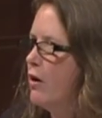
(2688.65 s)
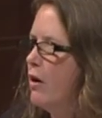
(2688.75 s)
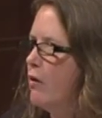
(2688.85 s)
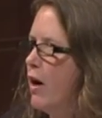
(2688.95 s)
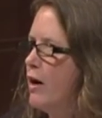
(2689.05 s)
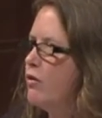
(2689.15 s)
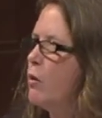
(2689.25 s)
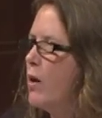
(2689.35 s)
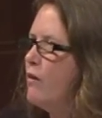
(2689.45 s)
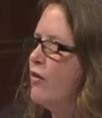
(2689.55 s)
right? So
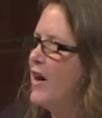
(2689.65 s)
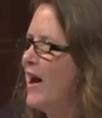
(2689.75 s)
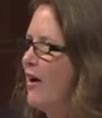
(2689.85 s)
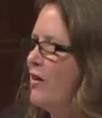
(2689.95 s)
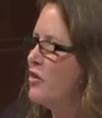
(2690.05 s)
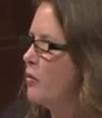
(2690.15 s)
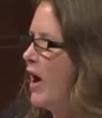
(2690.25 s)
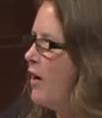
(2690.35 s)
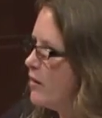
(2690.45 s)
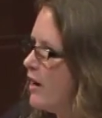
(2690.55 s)
whatever the air is
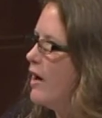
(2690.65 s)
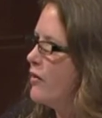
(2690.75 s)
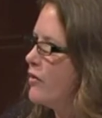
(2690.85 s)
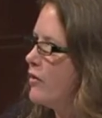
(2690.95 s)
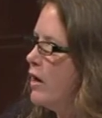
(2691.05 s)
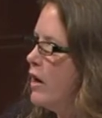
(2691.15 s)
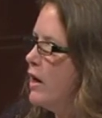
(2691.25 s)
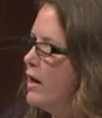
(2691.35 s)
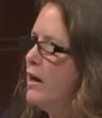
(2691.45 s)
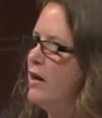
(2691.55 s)
around us,
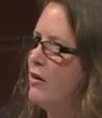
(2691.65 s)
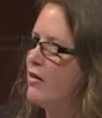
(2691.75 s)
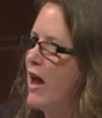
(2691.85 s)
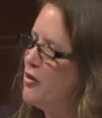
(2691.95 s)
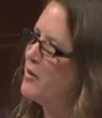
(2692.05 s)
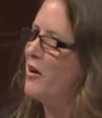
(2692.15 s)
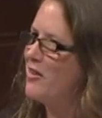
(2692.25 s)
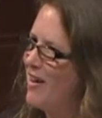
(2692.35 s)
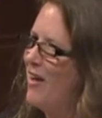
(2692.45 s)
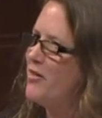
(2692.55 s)
it is entering our
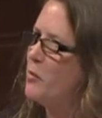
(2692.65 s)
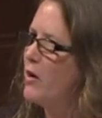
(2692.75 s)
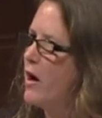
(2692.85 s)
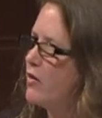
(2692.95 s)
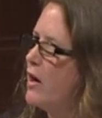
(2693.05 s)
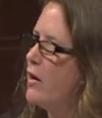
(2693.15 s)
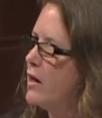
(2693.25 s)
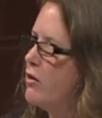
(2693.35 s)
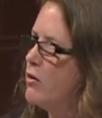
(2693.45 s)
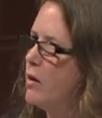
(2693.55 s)
cells and we are exhaling
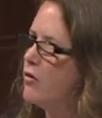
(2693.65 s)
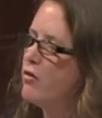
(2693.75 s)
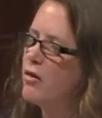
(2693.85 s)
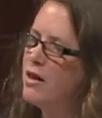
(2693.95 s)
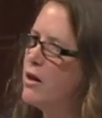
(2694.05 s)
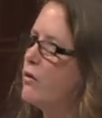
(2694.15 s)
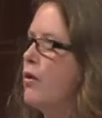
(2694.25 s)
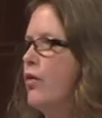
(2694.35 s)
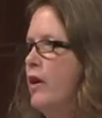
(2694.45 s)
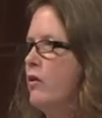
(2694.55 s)
into it. Such literal
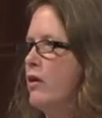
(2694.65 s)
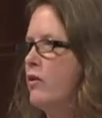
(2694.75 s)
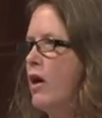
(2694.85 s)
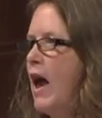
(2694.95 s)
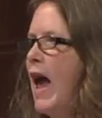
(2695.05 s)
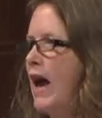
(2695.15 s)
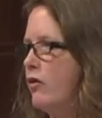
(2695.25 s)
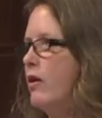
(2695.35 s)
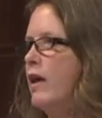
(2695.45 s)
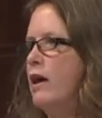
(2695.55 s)
things as
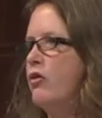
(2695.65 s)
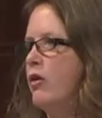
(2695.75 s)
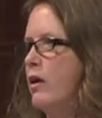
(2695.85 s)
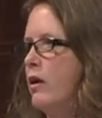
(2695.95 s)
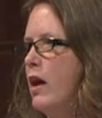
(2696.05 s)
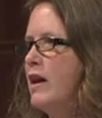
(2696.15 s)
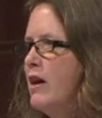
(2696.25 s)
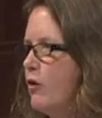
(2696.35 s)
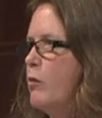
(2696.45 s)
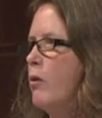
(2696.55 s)
exhalation and
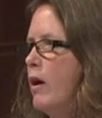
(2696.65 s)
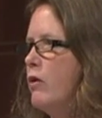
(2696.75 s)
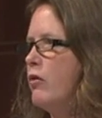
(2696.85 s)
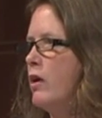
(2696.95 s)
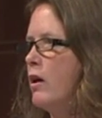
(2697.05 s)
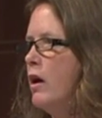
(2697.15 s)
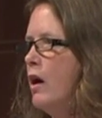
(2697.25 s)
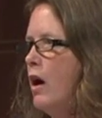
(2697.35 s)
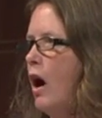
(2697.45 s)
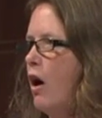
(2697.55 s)
inspiration
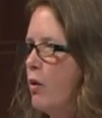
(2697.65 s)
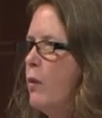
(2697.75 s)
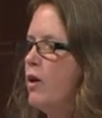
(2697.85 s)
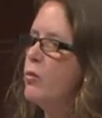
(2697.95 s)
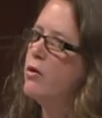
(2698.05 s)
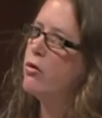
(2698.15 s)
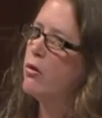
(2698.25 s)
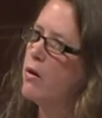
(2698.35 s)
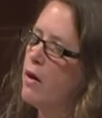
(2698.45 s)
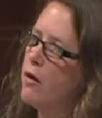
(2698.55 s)
are the ways we
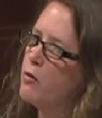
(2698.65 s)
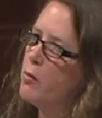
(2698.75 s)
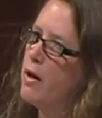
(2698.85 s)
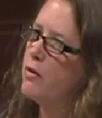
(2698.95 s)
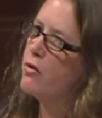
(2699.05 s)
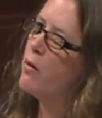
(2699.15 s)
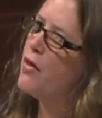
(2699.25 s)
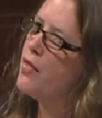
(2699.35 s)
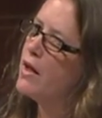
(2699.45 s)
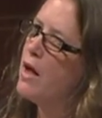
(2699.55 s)
internalize place. So I
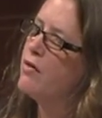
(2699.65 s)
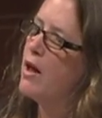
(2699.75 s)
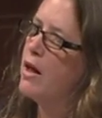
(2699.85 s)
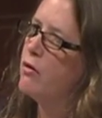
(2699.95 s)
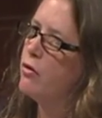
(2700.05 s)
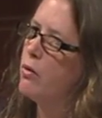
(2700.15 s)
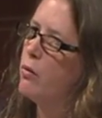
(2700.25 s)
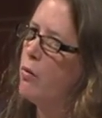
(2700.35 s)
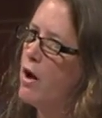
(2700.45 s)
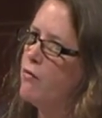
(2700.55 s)
think I tend to
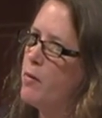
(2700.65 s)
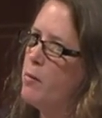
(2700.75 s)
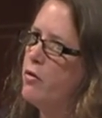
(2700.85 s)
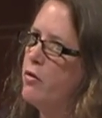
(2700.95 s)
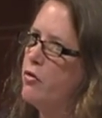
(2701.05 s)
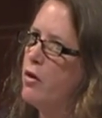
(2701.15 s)
write from the position